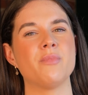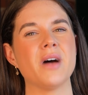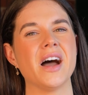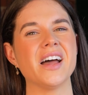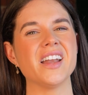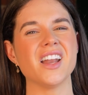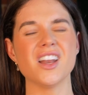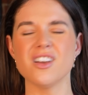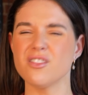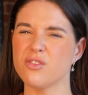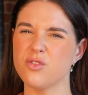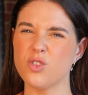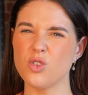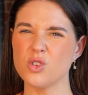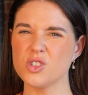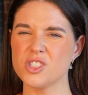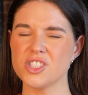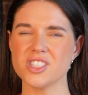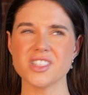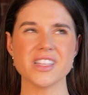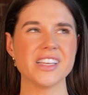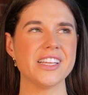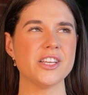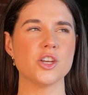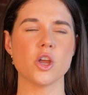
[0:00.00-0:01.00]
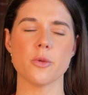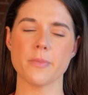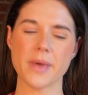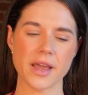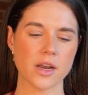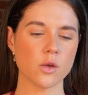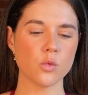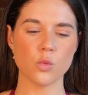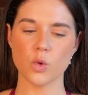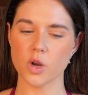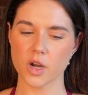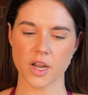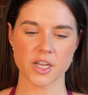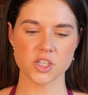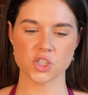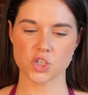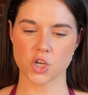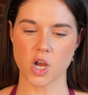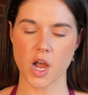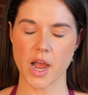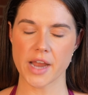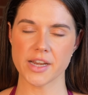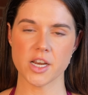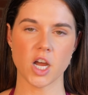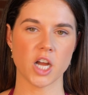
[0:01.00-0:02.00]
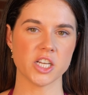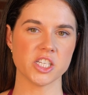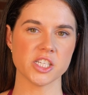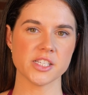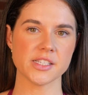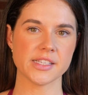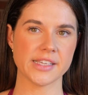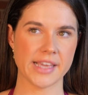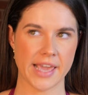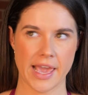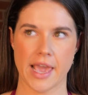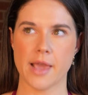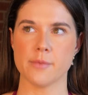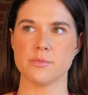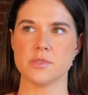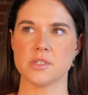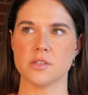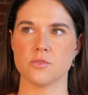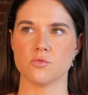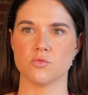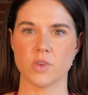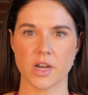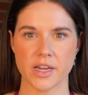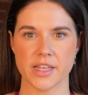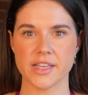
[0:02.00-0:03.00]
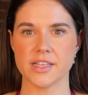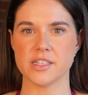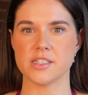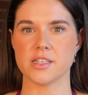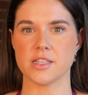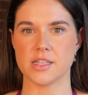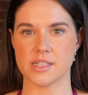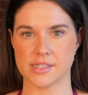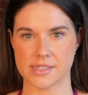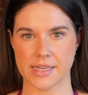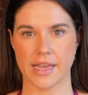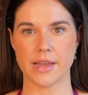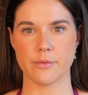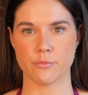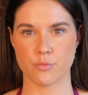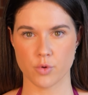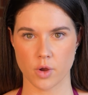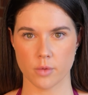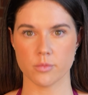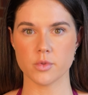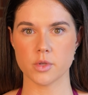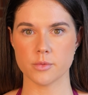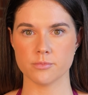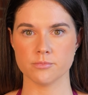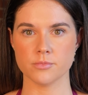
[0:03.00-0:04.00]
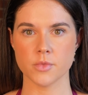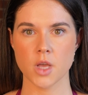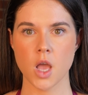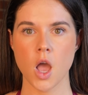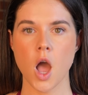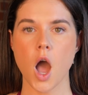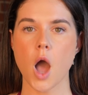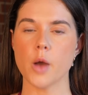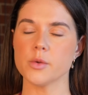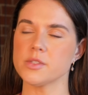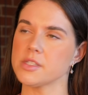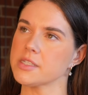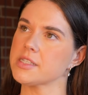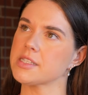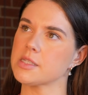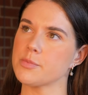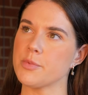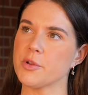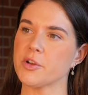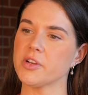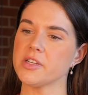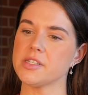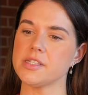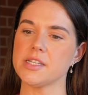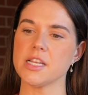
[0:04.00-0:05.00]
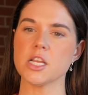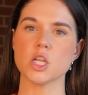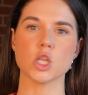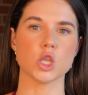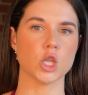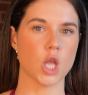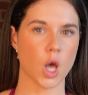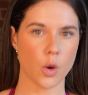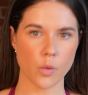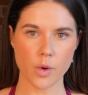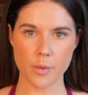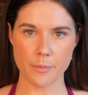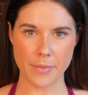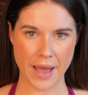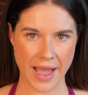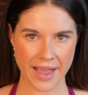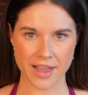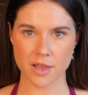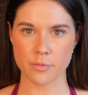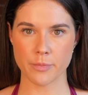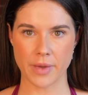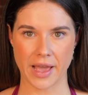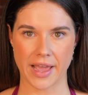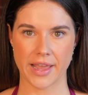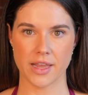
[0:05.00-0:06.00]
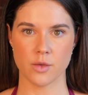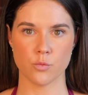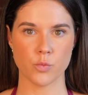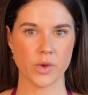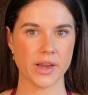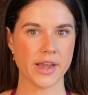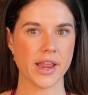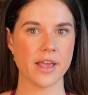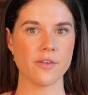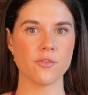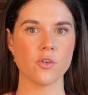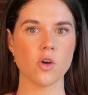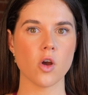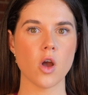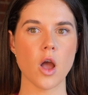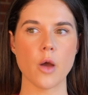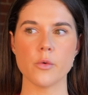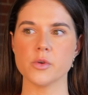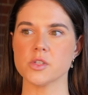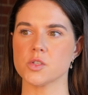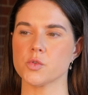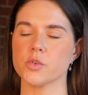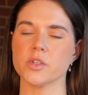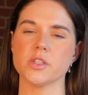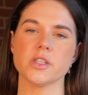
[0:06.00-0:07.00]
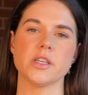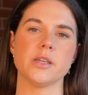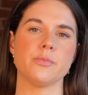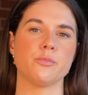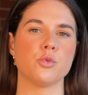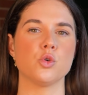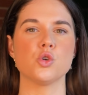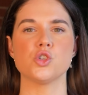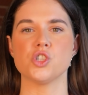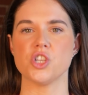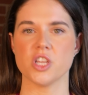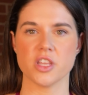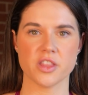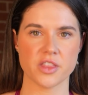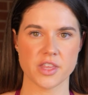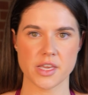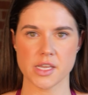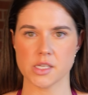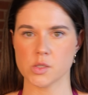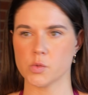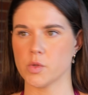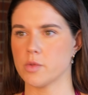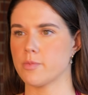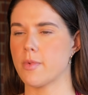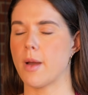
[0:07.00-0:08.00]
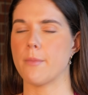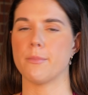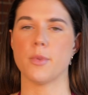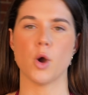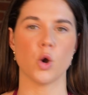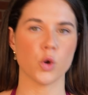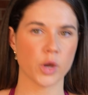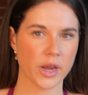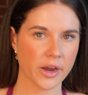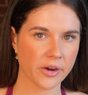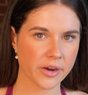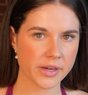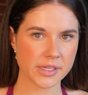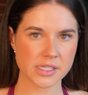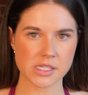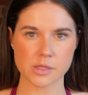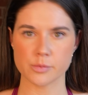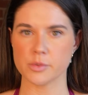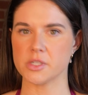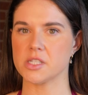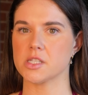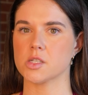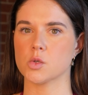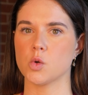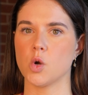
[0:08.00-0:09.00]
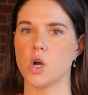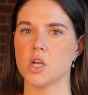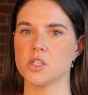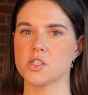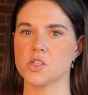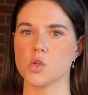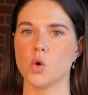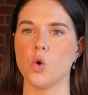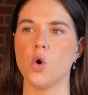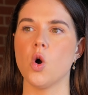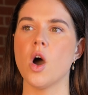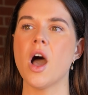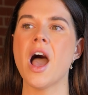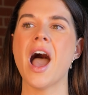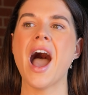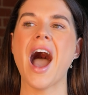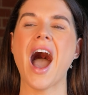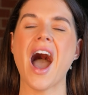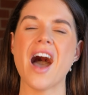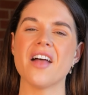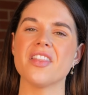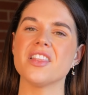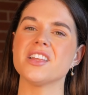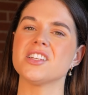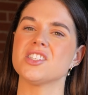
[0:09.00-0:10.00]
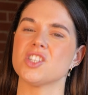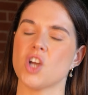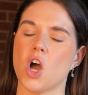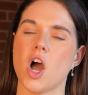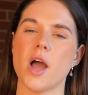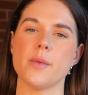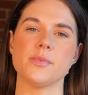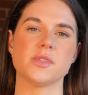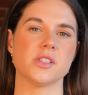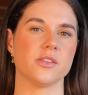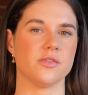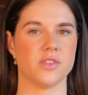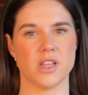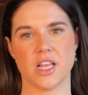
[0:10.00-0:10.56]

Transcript: But unfortunately, no matter what I tried, I just kept running into the same problem. I was experiencing lower back pain whenever I was really pushing things with my Bulgarian split squats or other types of